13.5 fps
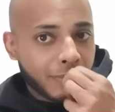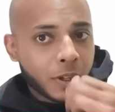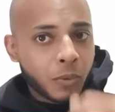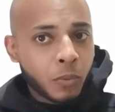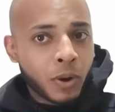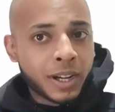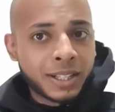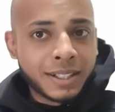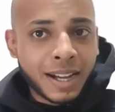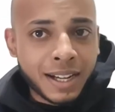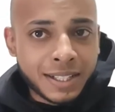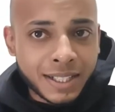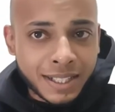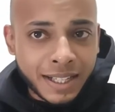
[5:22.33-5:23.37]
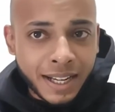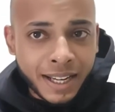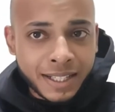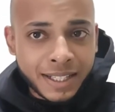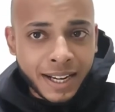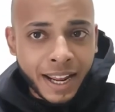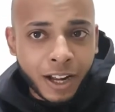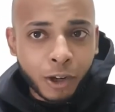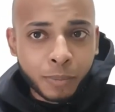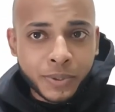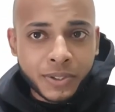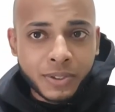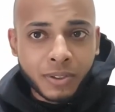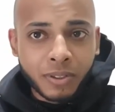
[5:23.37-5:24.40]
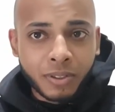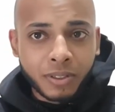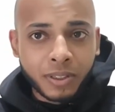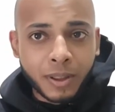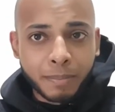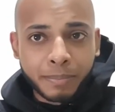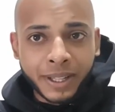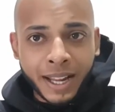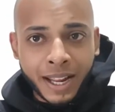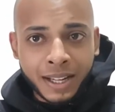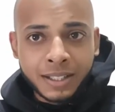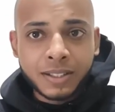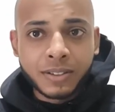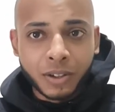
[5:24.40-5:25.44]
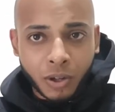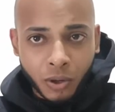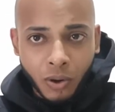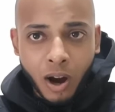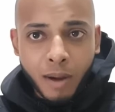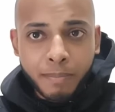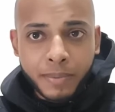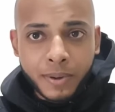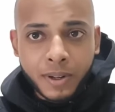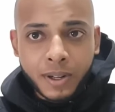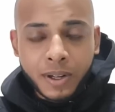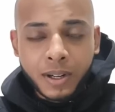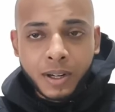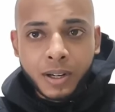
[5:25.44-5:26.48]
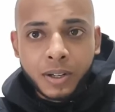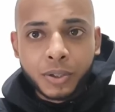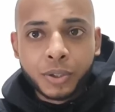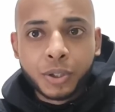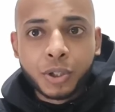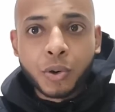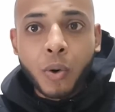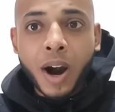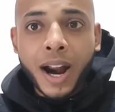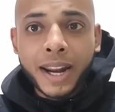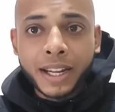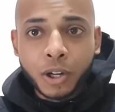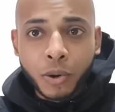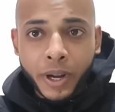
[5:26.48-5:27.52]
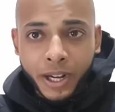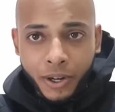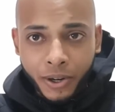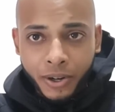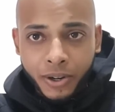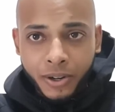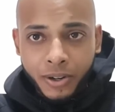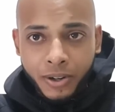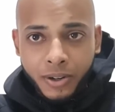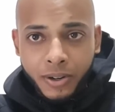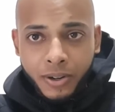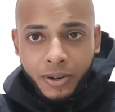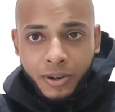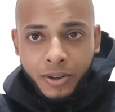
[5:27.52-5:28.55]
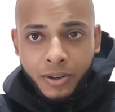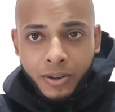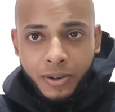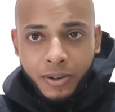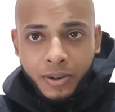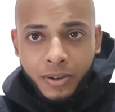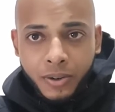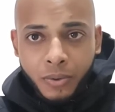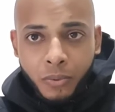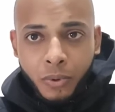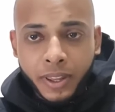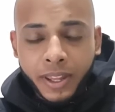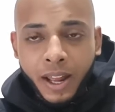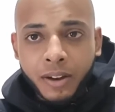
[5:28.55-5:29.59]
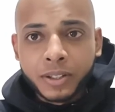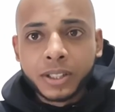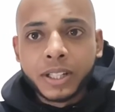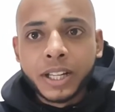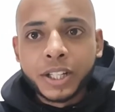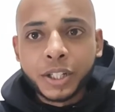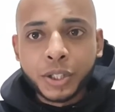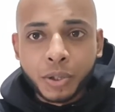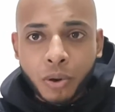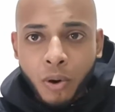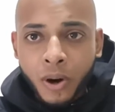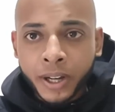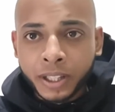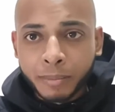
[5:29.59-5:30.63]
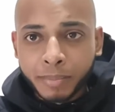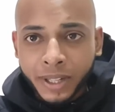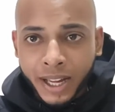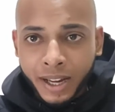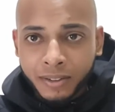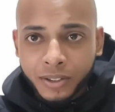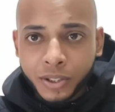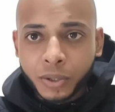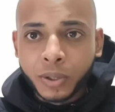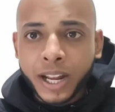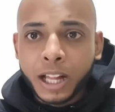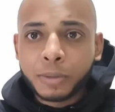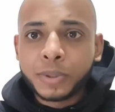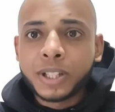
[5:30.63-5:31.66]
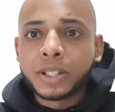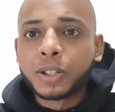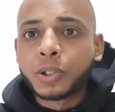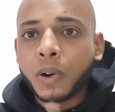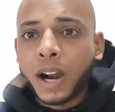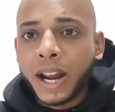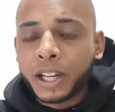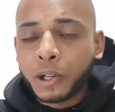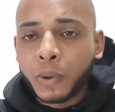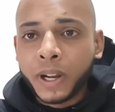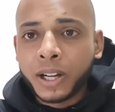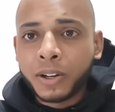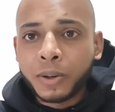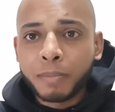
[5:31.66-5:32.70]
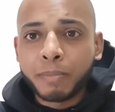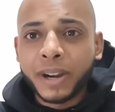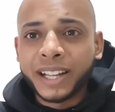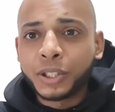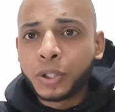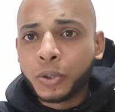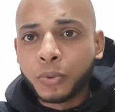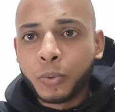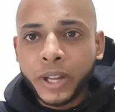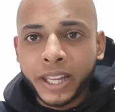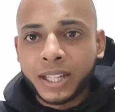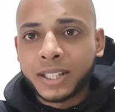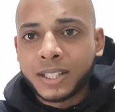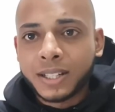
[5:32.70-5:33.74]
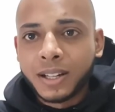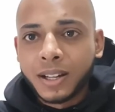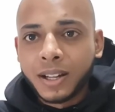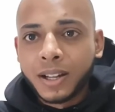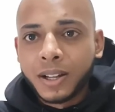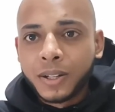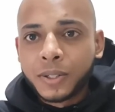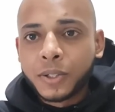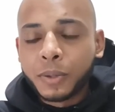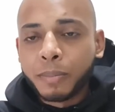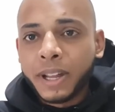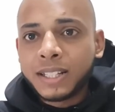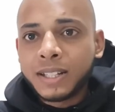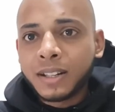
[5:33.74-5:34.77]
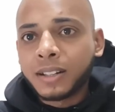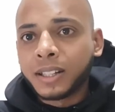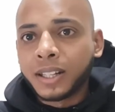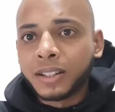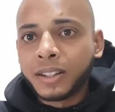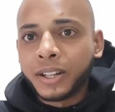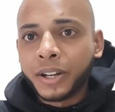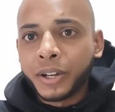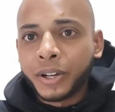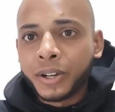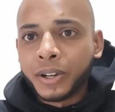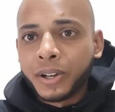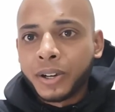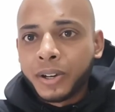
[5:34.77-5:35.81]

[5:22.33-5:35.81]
What it does is it helps the plants, the crop, dry quicker without destroying the plant. So it helps it dry quicker by 2 weeks. So basically, they're